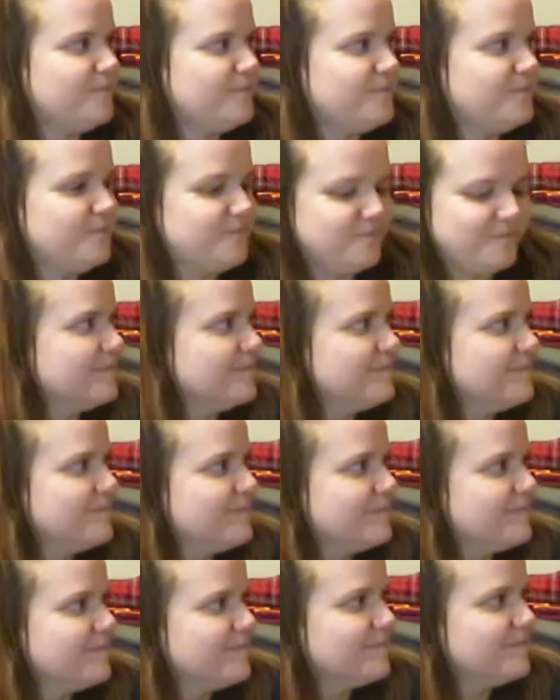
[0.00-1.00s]

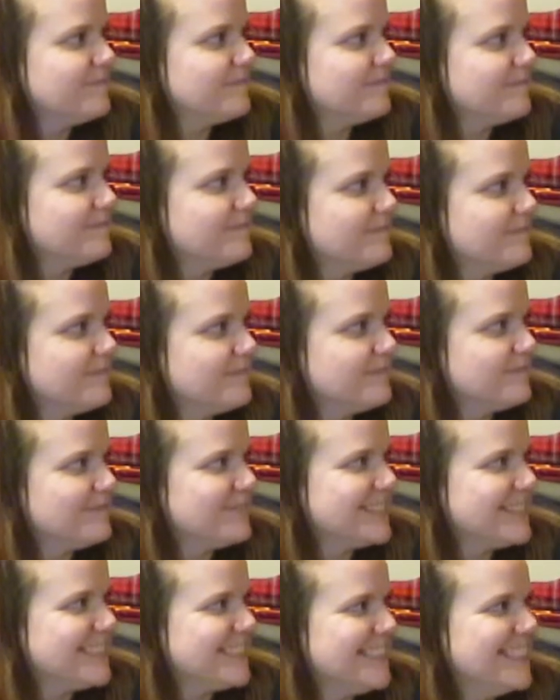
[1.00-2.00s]

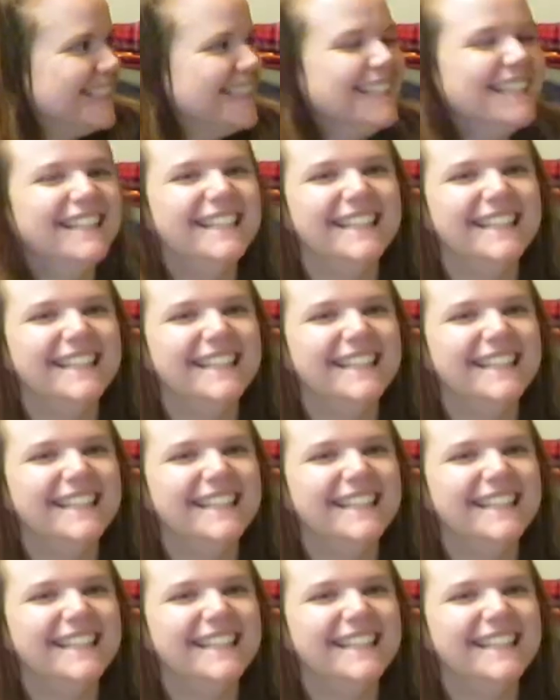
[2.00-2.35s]
The person shown says nothing.